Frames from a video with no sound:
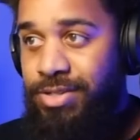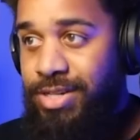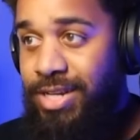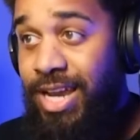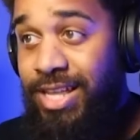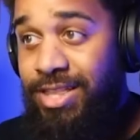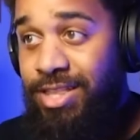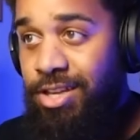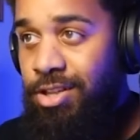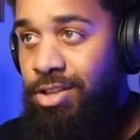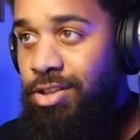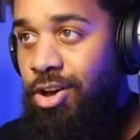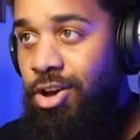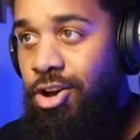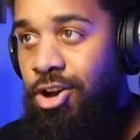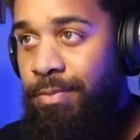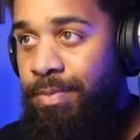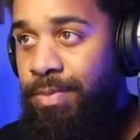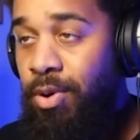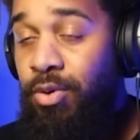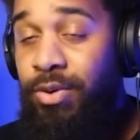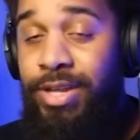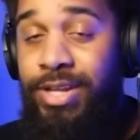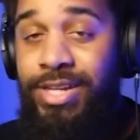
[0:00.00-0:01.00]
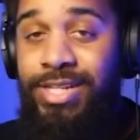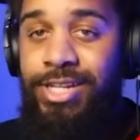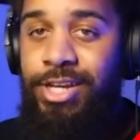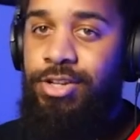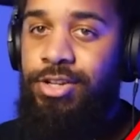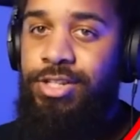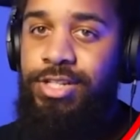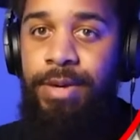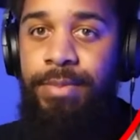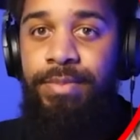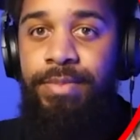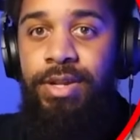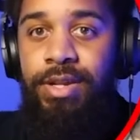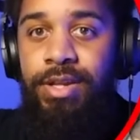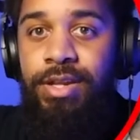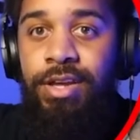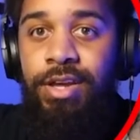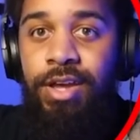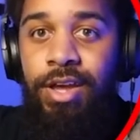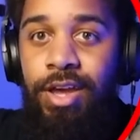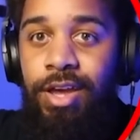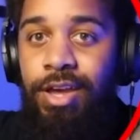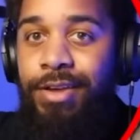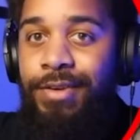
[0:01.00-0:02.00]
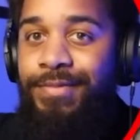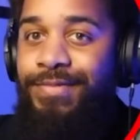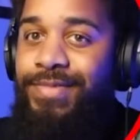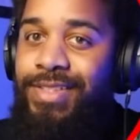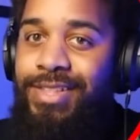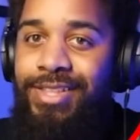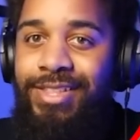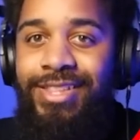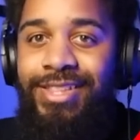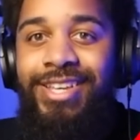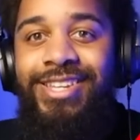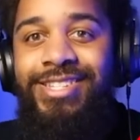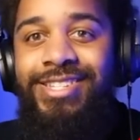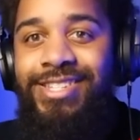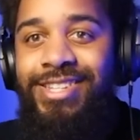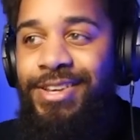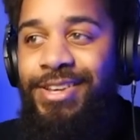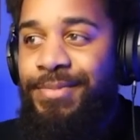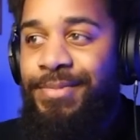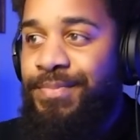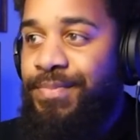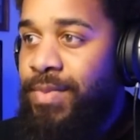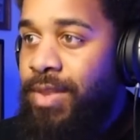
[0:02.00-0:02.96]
got the long ponytail, something to listen.